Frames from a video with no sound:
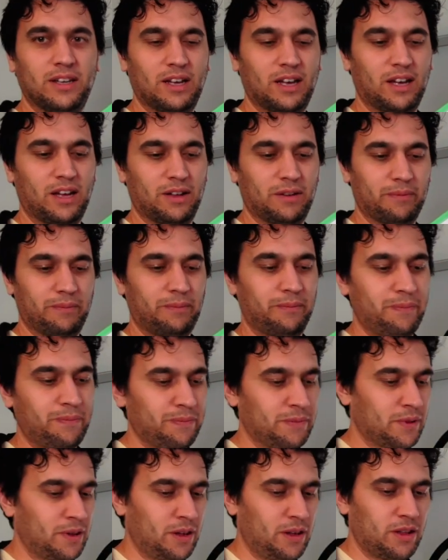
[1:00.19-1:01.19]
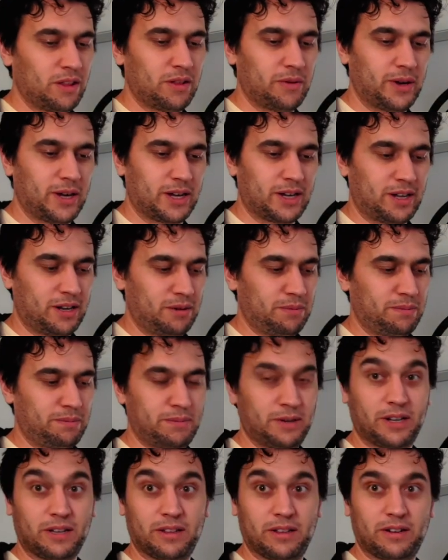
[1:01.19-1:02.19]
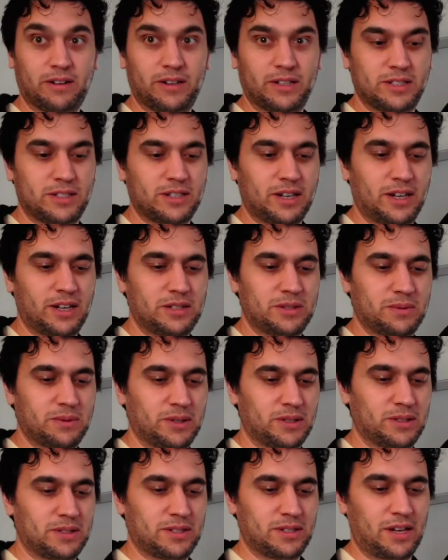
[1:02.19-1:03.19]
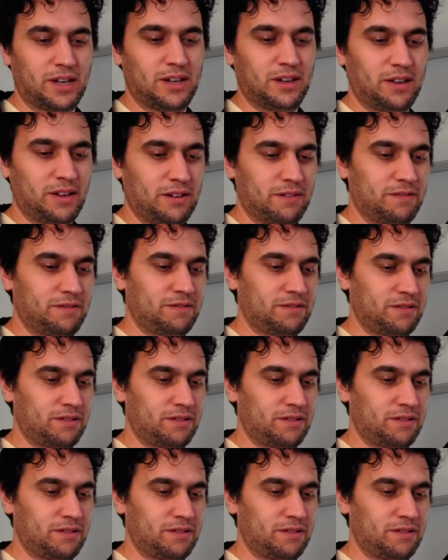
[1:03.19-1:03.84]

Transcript: The way I kind of picked the grid size was I have